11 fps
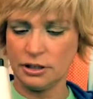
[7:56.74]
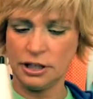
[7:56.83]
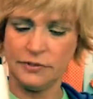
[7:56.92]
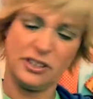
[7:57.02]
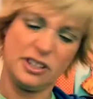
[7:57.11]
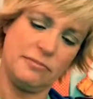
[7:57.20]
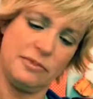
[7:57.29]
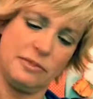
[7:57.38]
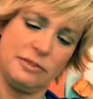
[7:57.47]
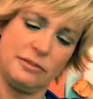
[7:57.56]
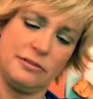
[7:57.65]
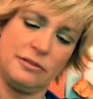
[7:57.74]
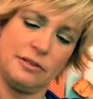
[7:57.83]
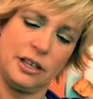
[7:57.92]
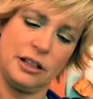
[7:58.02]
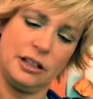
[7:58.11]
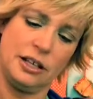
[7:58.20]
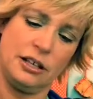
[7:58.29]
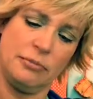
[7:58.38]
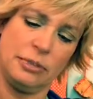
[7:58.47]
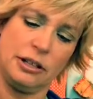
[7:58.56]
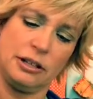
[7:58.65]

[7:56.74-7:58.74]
Lift it a little bit.